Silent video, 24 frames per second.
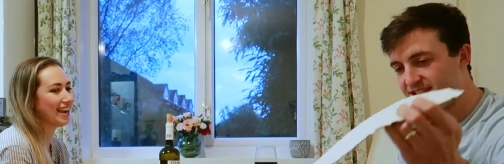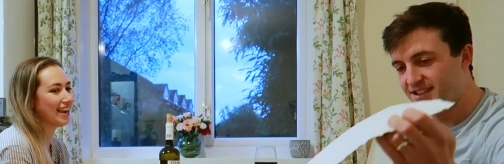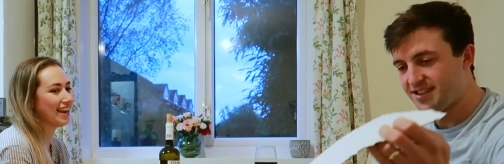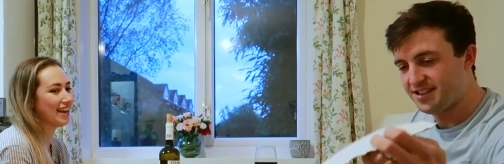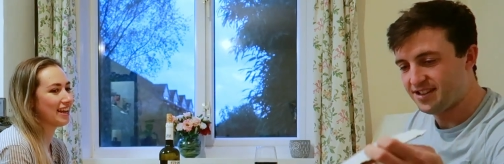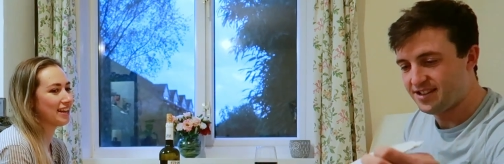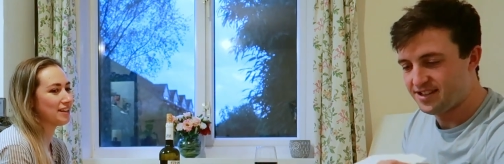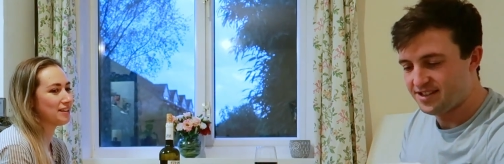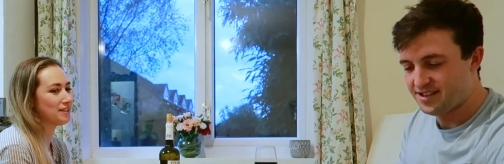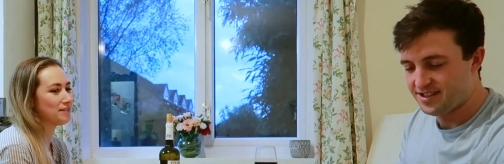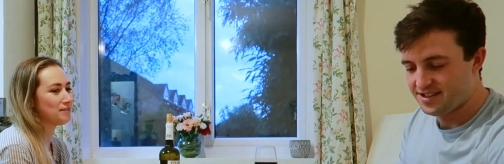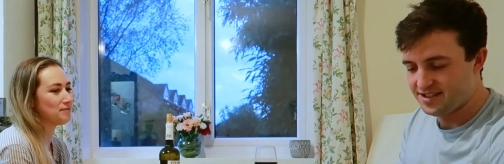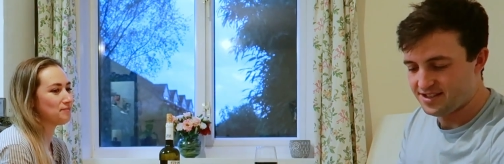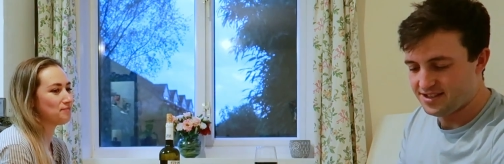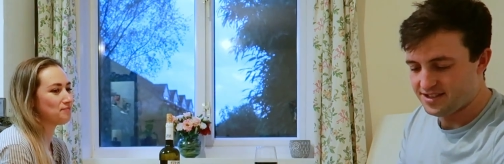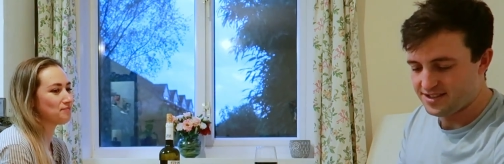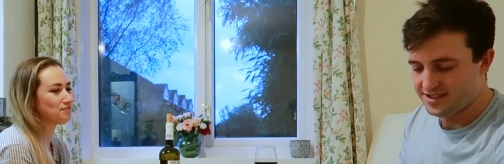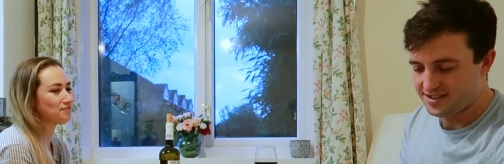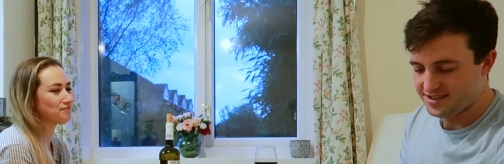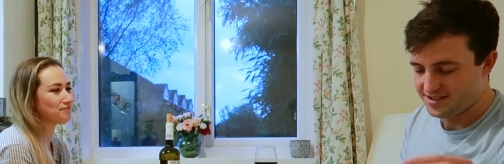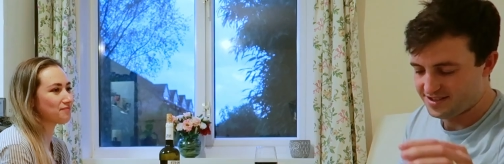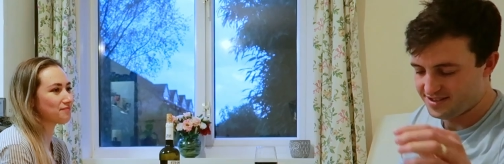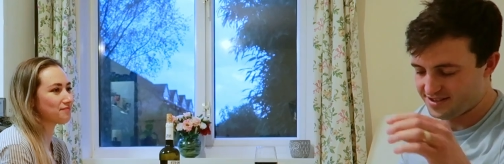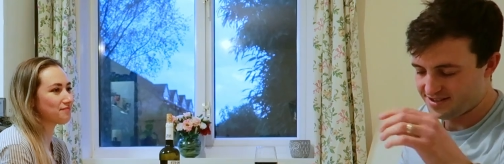
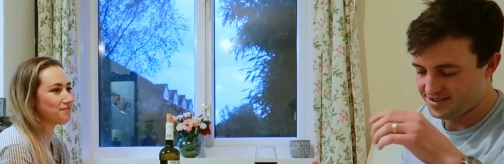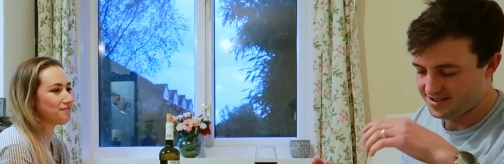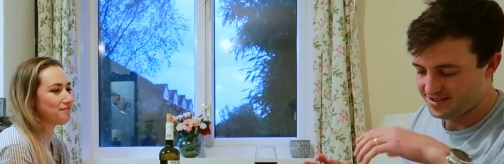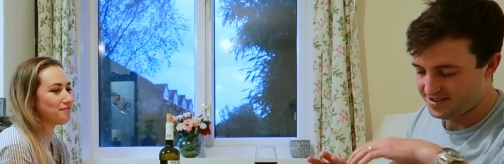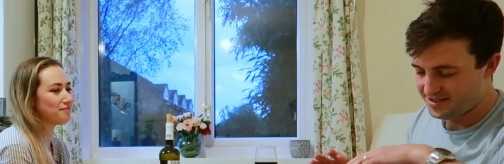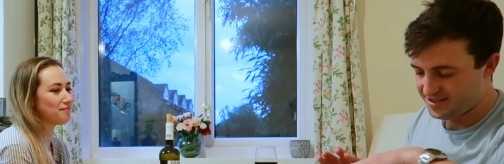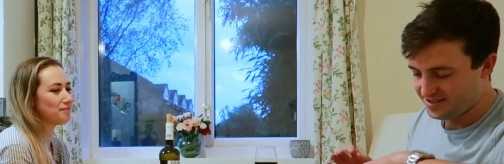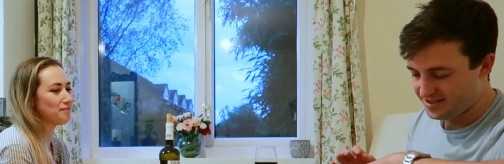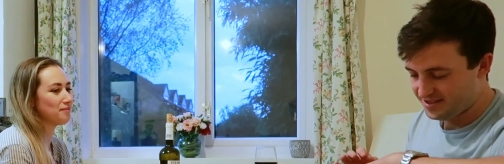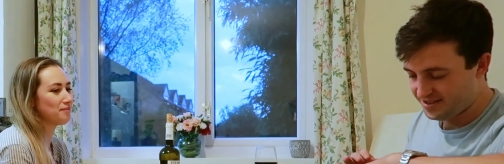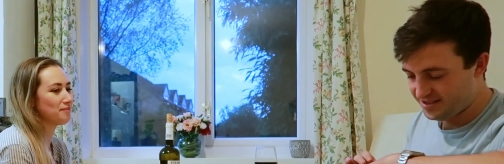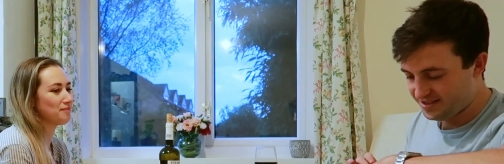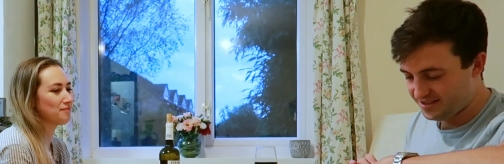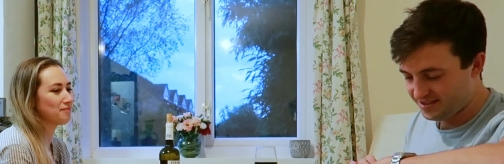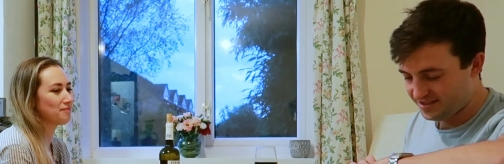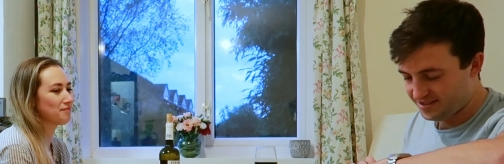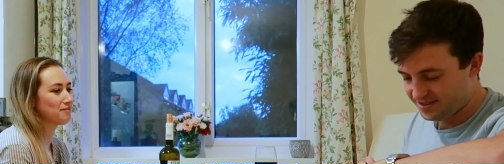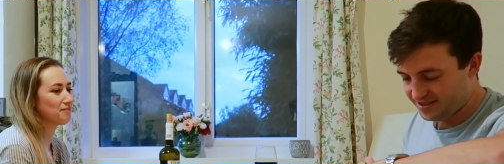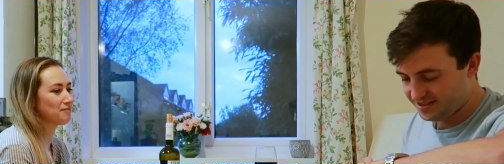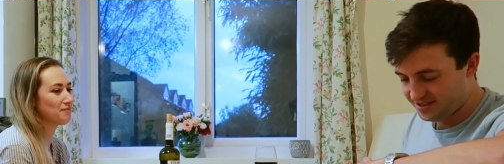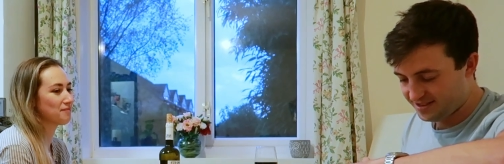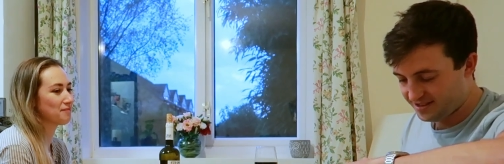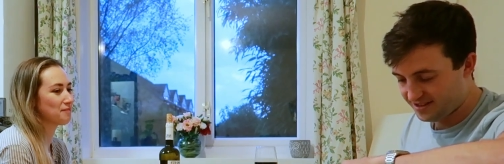Nothing is said.